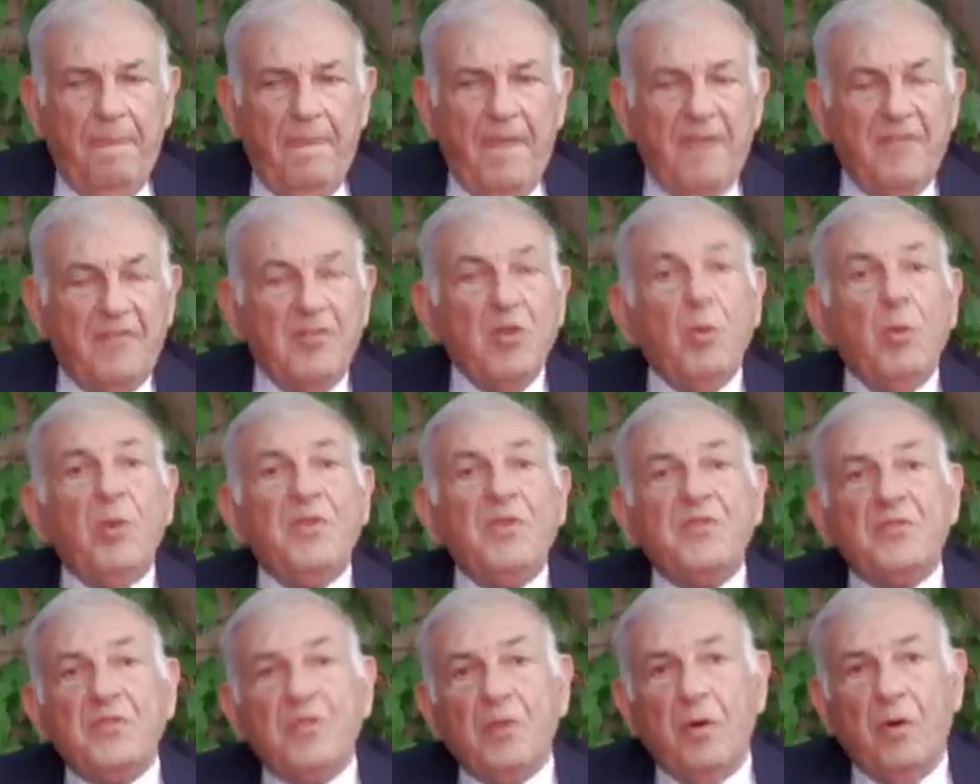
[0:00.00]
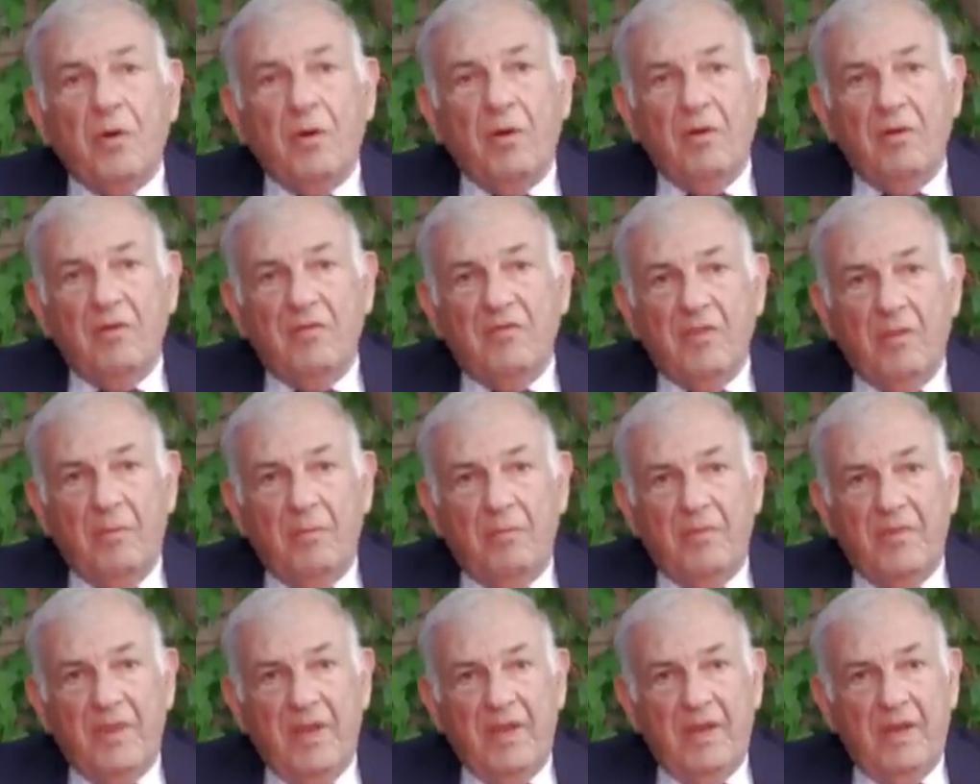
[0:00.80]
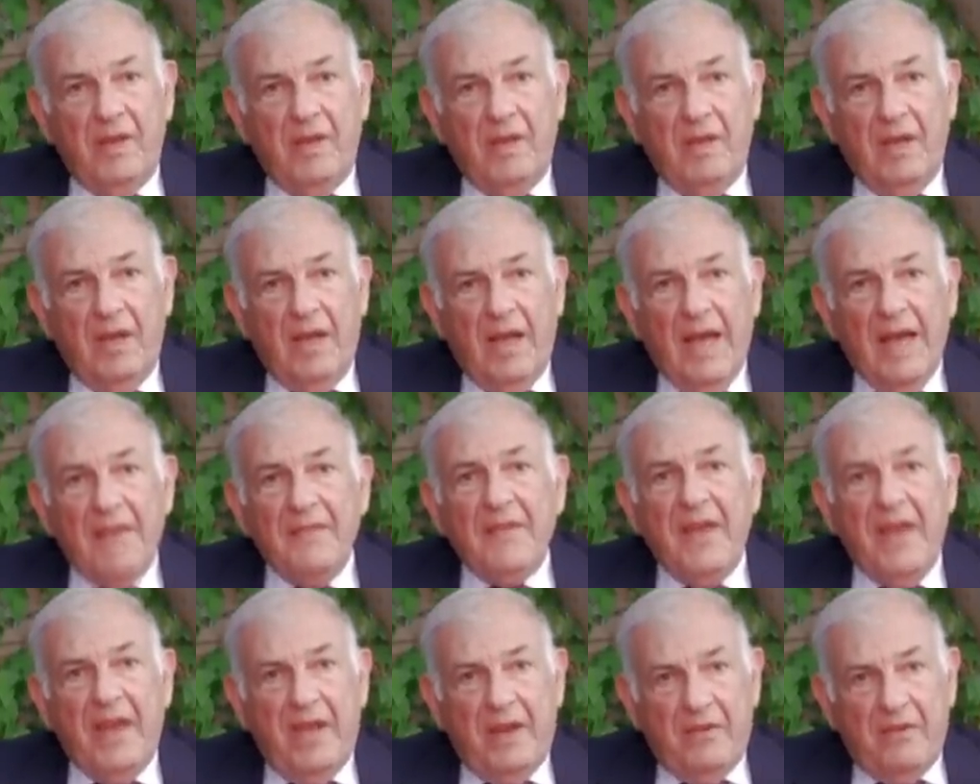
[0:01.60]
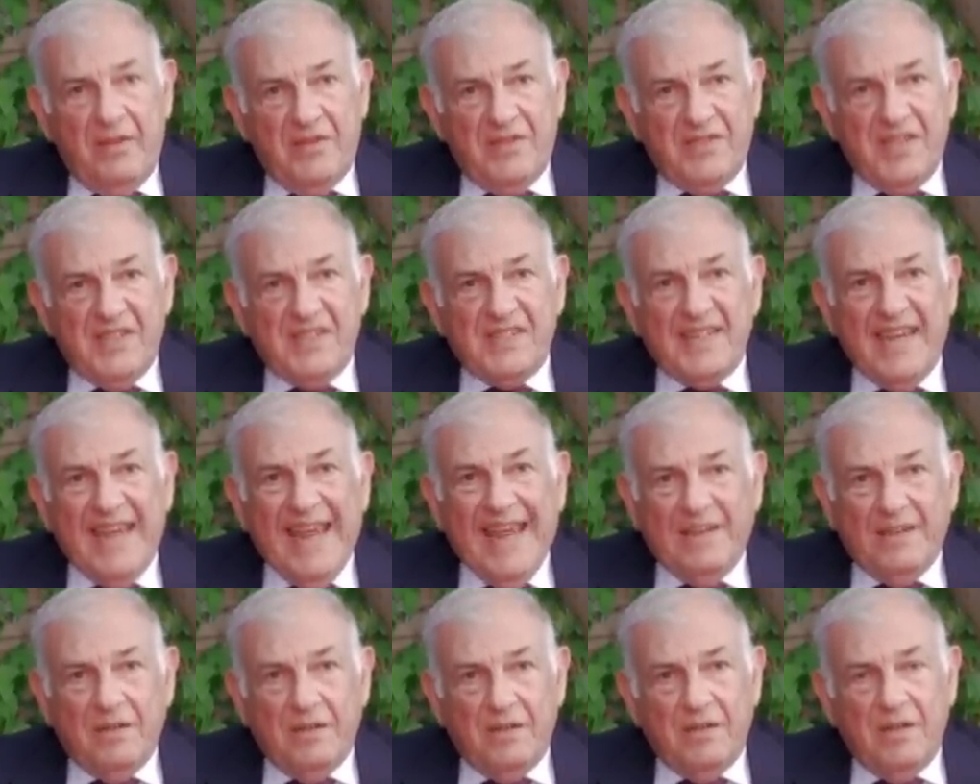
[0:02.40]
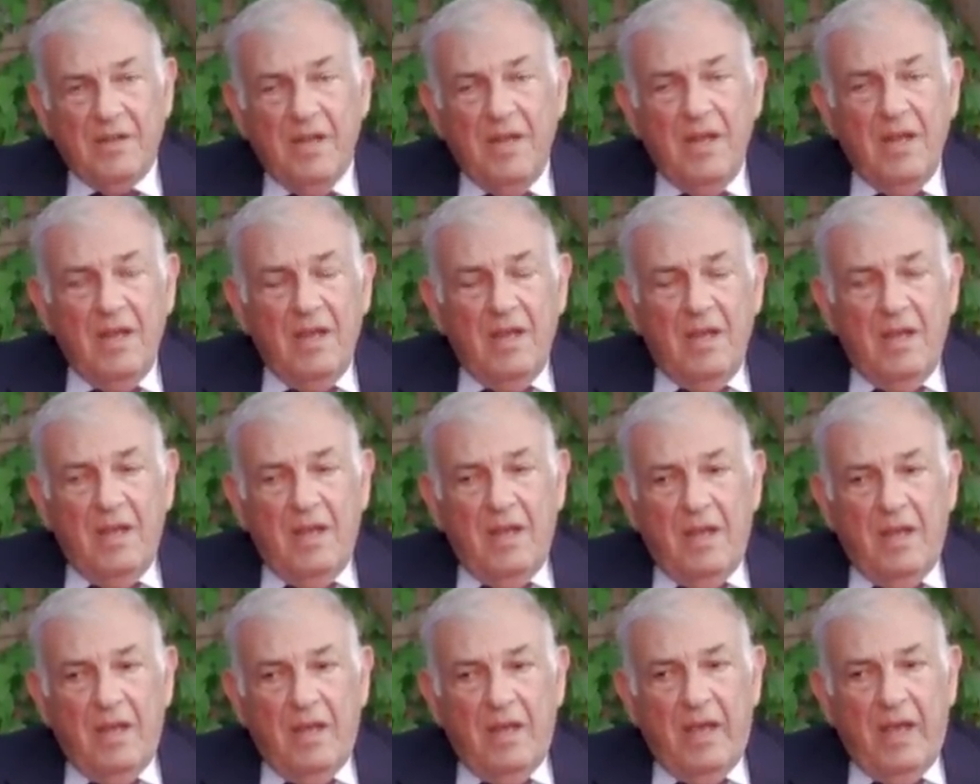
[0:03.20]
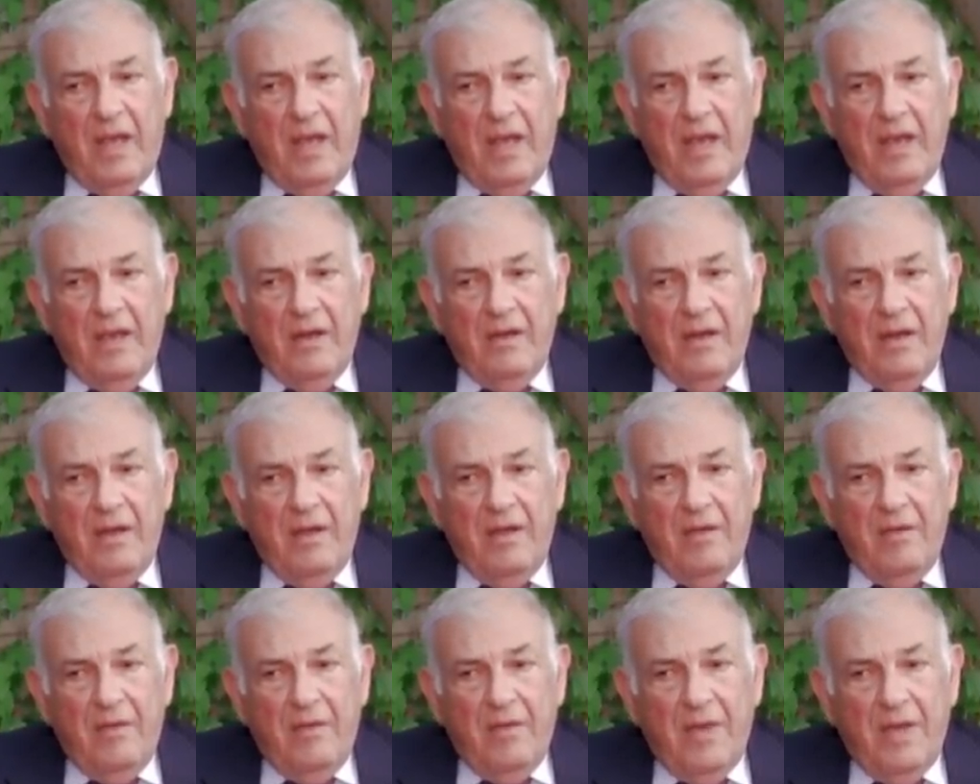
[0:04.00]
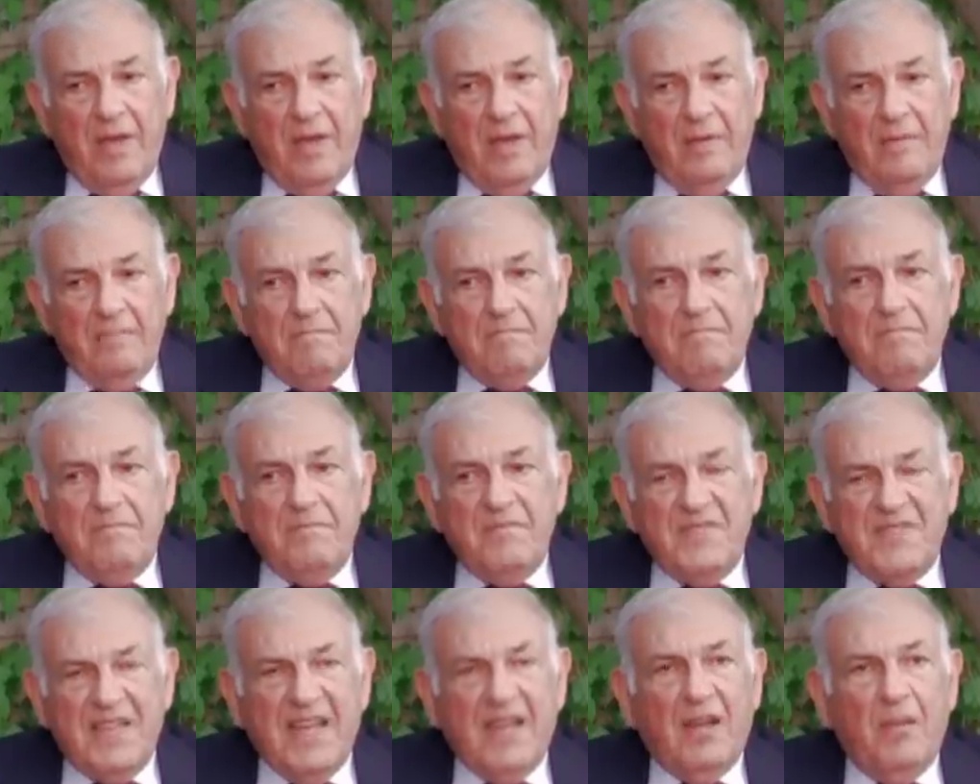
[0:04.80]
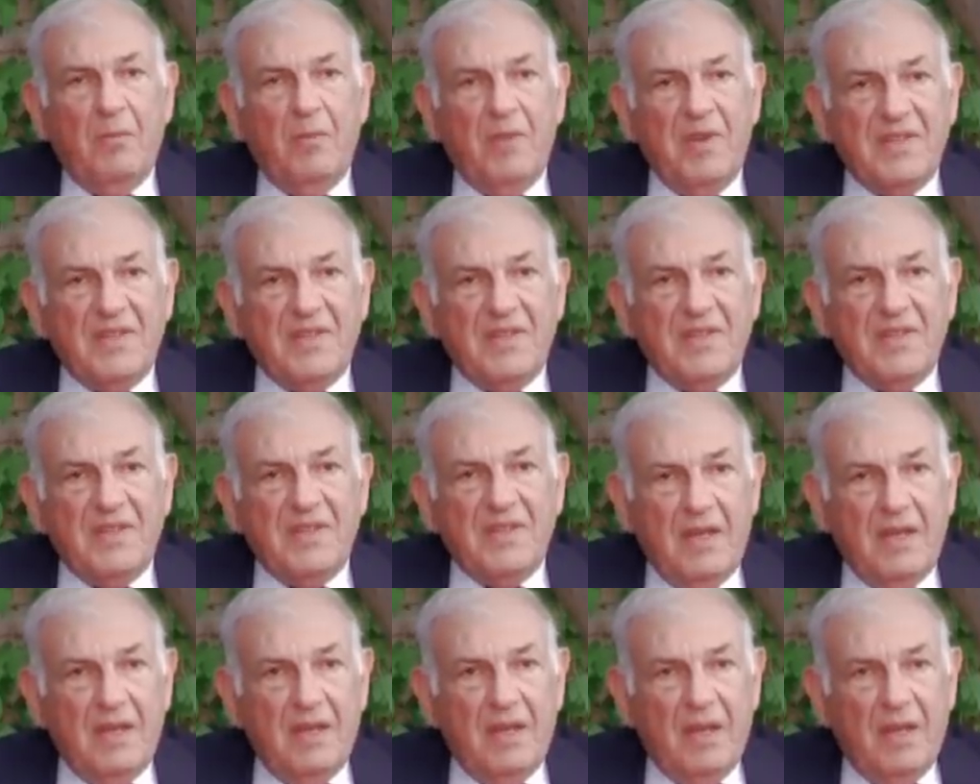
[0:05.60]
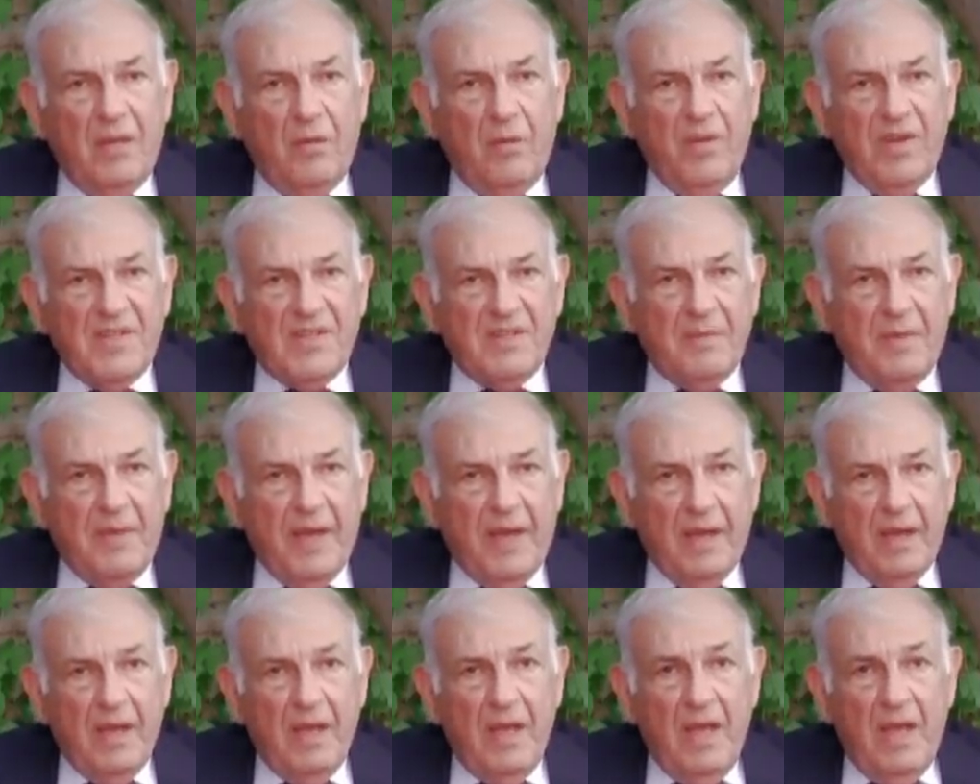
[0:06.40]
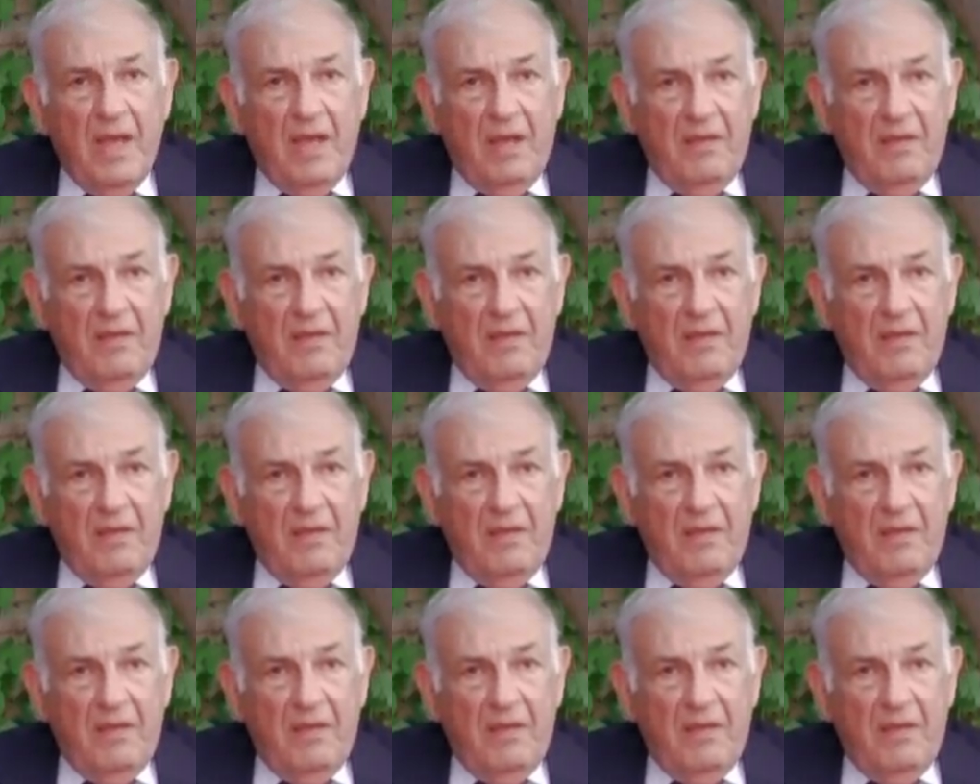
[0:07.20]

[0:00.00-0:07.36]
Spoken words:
if you withdraw from the other areas, the scattered settlements in the West Bank,